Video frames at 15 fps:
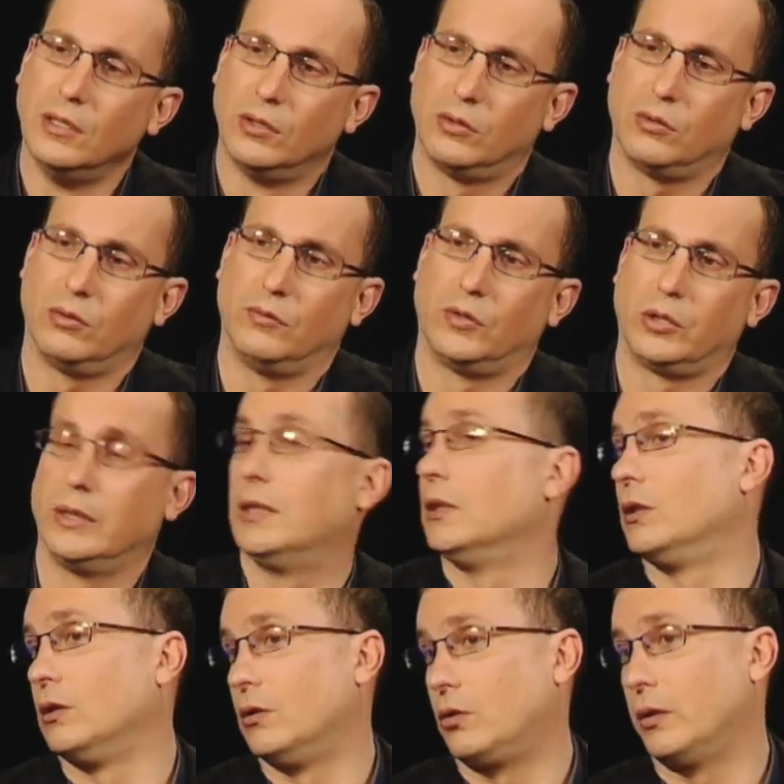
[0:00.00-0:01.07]
sort of
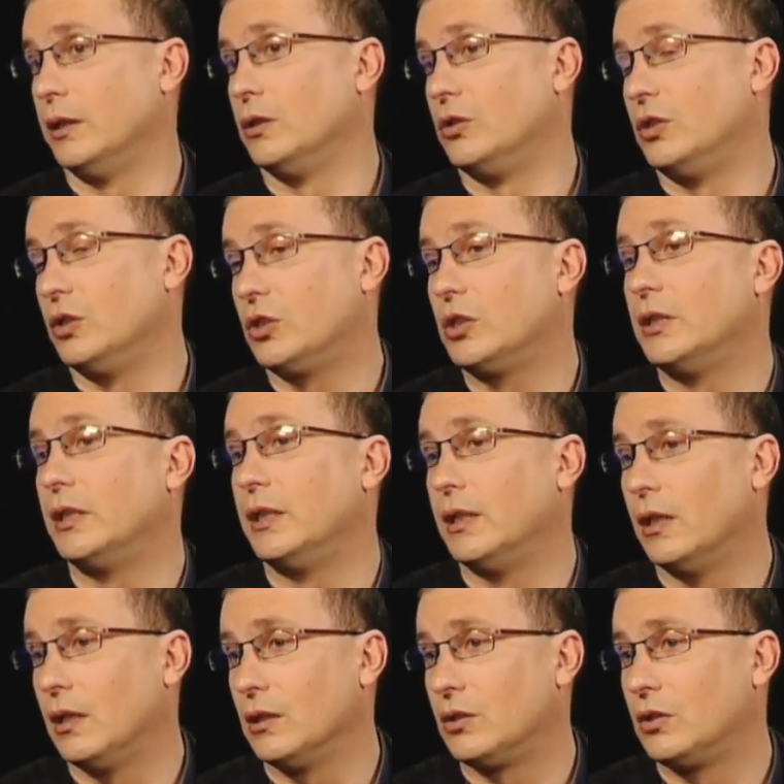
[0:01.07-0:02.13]

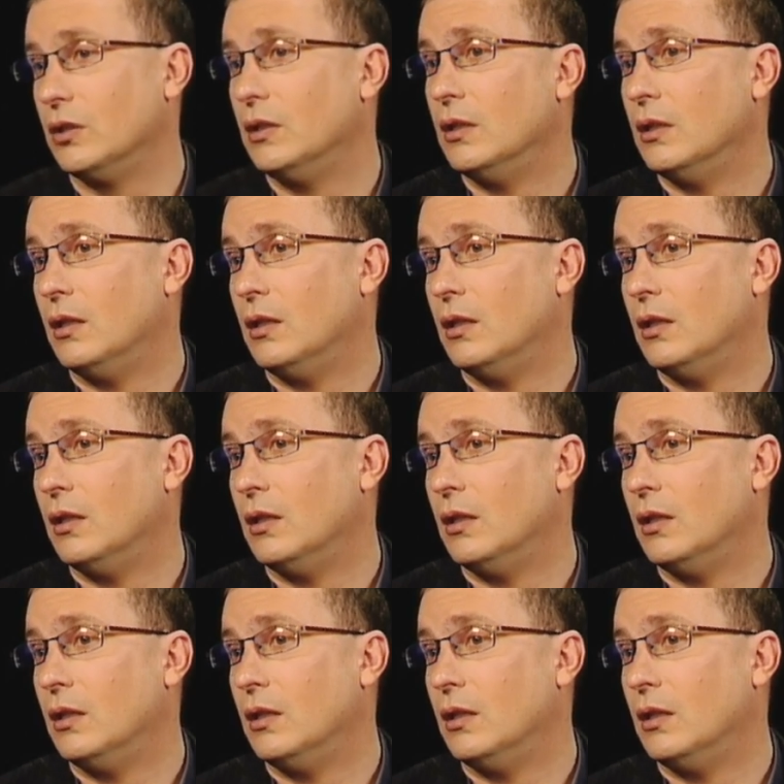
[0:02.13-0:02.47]
transitioning us